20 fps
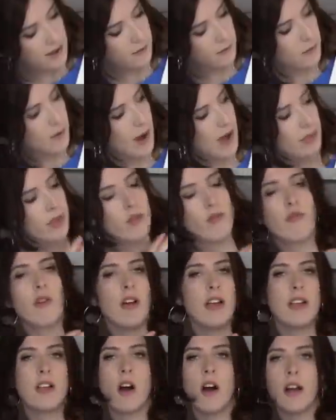If you had the
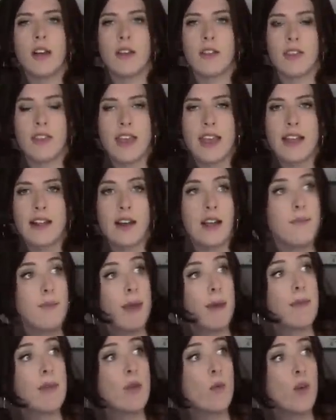right kind of thing, like
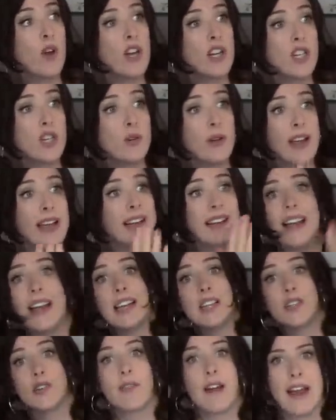maybe you wanna do like
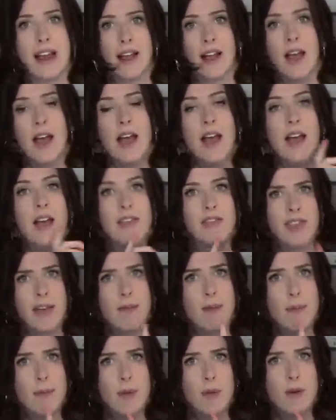lettering that
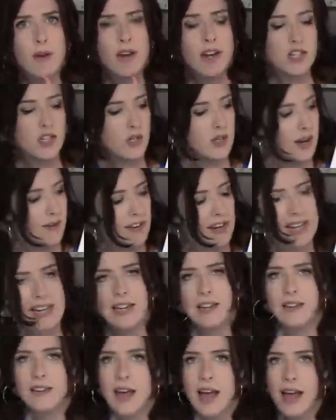might be quite nice. You could have like a
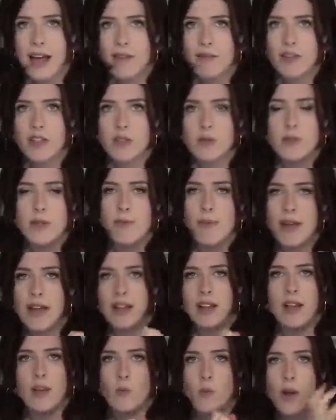little canvas with a bit
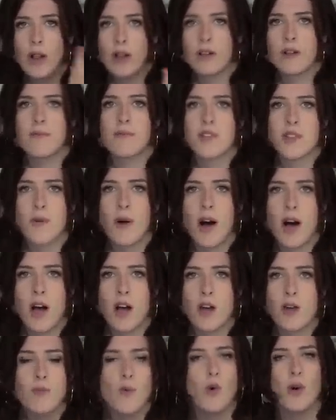of like welcome to our
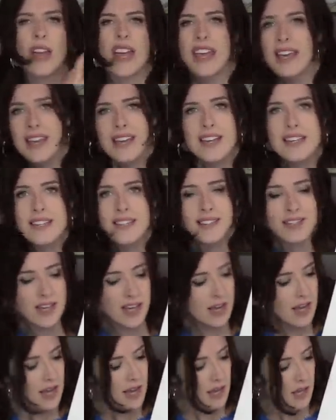home or keys
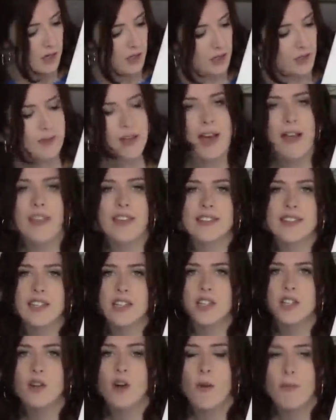and do that. That's
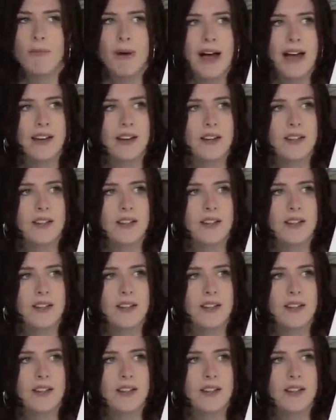actually not a bad